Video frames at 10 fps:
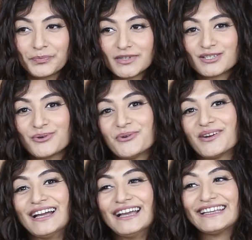So
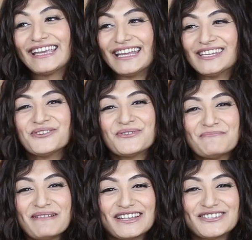Can you
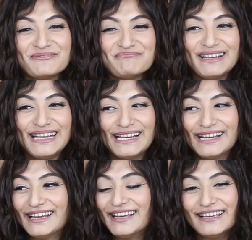imagine me
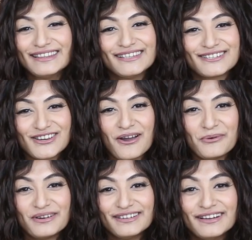in the
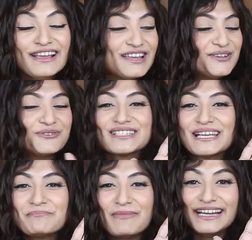shower
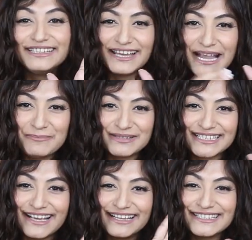using my dime
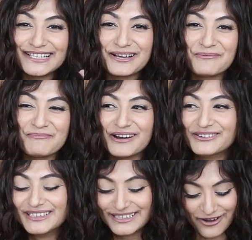size
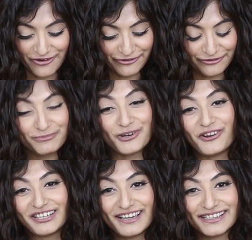amount of
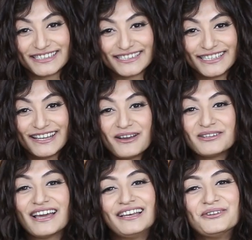product,
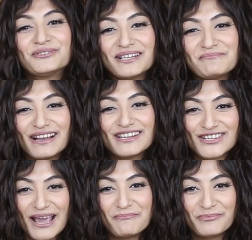diluting my
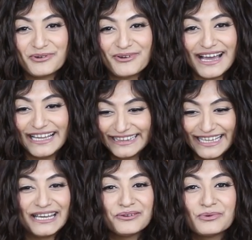shampoo, and
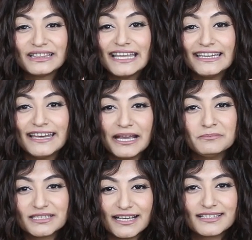then with that
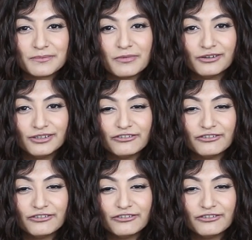dime size amount